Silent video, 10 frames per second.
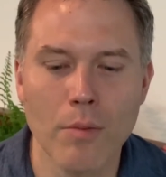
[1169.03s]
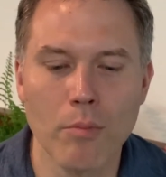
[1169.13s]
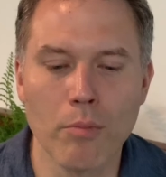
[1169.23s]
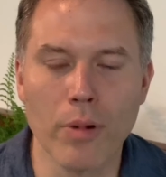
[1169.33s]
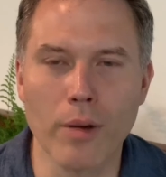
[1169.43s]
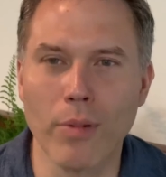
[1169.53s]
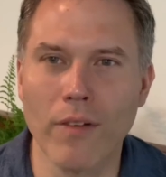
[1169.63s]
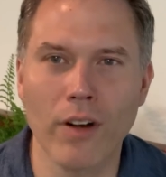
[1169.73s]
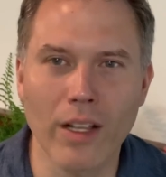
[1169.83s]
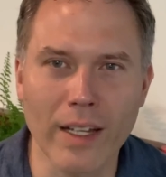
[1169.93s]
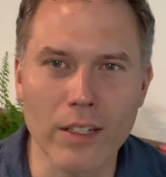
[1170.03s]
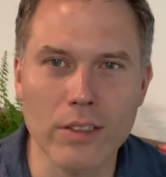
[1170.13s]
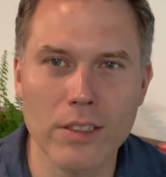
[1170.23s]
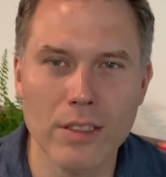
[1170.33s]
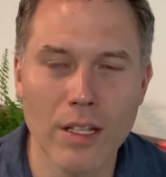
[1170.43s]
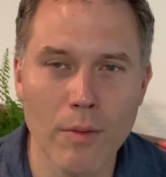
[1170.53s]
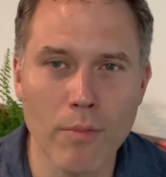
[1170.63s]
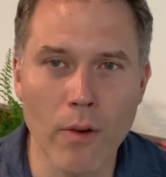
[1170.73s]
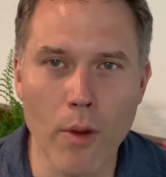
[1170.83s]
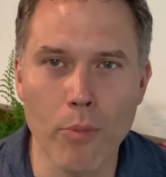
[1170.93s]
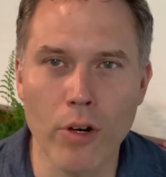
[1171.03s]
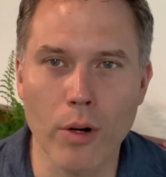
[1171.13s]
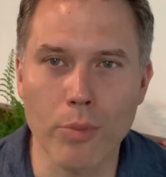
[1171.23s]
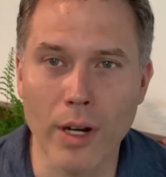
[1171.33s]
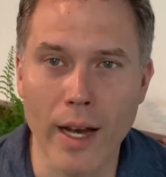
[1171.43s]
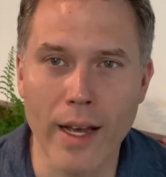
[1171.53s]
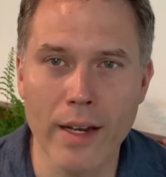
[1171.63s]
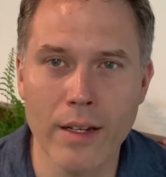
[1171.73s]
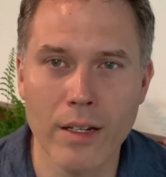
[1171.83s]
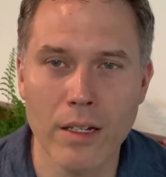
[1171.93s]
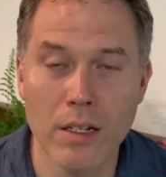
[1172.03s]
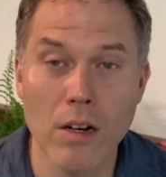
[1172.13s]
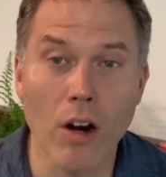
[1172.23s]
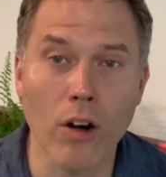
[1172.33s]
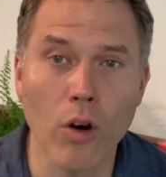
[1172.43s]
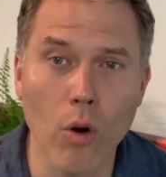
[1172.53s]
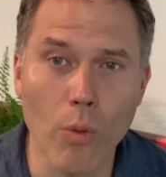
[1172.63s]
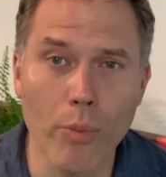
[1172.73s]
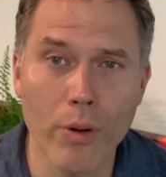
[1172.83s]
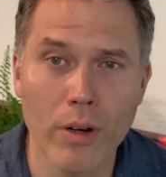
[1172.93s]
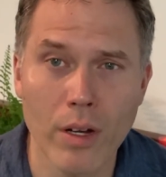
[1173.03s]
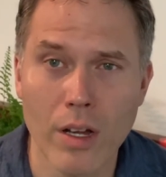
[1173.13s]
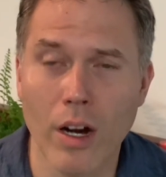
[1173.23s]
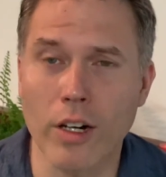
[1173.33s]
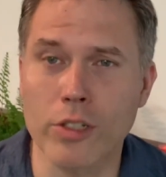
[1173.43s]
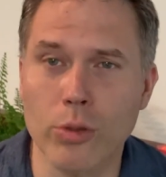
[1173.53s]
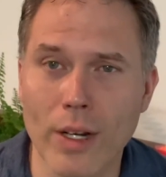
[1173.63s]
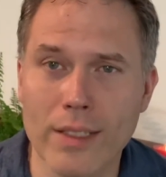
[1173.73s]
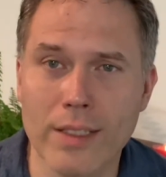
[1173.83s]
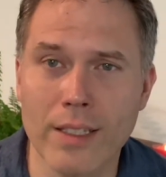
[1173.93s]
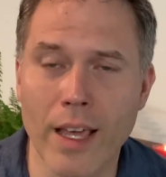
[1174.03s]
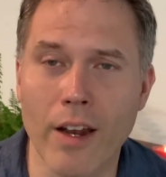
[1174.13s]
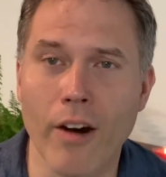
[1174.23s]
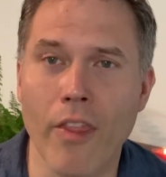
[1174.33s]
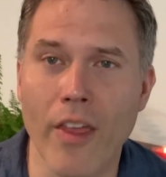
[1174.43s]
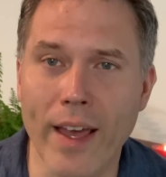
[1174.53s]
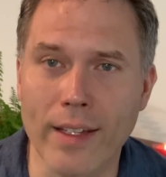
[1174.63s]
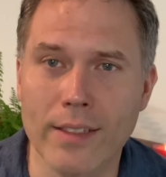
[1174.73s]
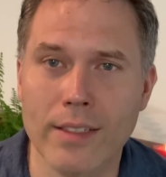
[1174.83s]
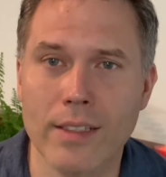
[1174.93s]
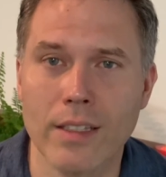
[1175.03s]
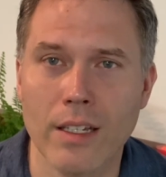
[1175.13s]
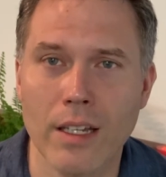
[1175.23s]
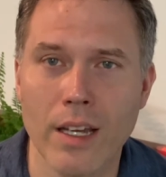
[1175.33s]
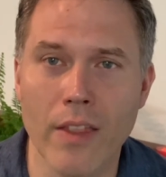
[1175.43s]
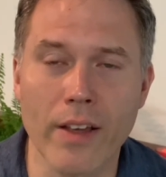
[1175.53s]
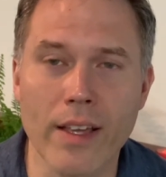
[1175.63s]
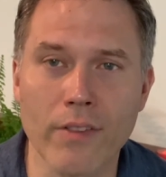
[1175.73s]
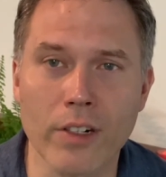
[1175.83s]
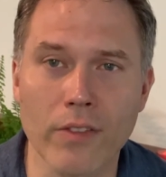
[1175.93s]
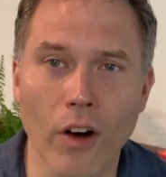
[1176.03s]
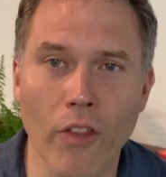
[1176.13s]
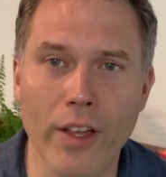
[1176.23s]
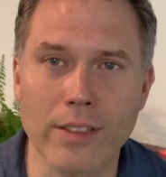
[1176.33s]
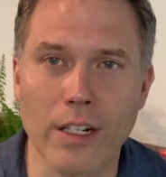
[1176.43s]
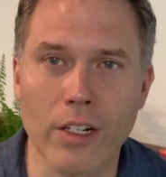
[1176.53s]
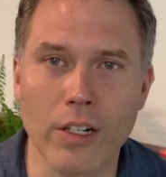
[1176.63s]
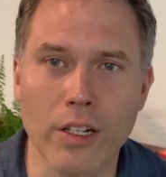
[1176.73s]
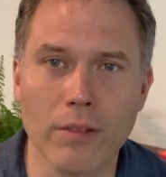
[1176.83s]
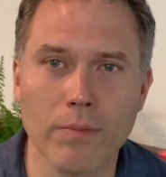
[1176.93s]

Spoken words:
But above all else, may we put our pride, our hope, our trust, and our thanks in the giver of all things that are good.